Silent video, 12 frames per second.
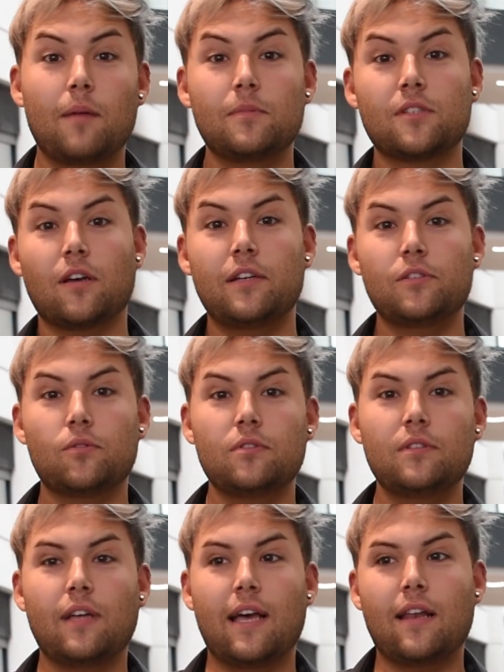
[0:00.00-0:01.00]
I'm Ty
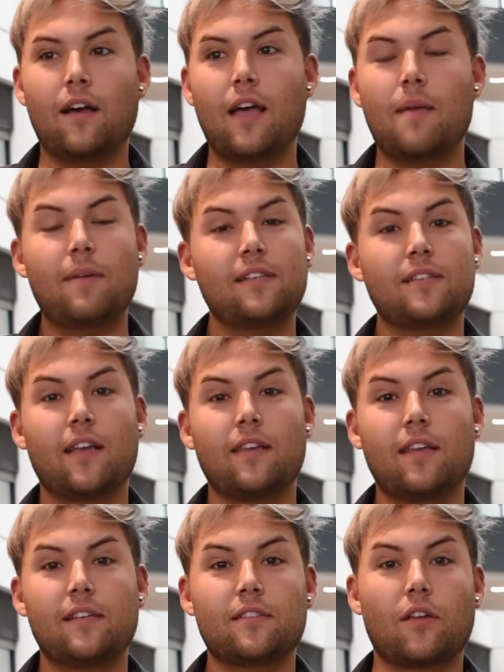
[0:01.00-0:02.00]
Jordan and I am a
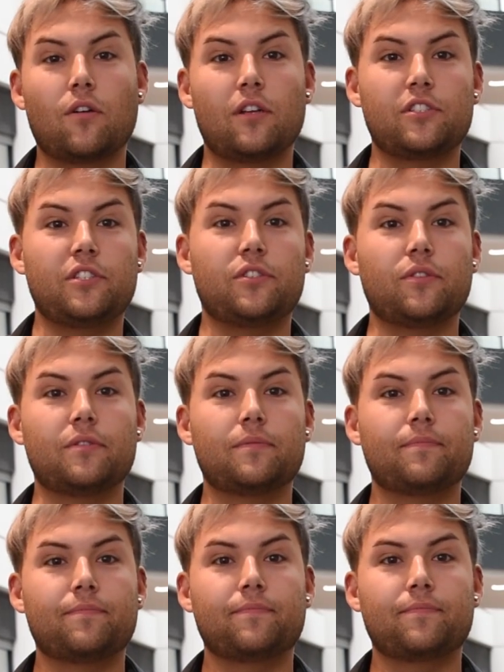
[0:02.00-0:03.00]
second year psychology student.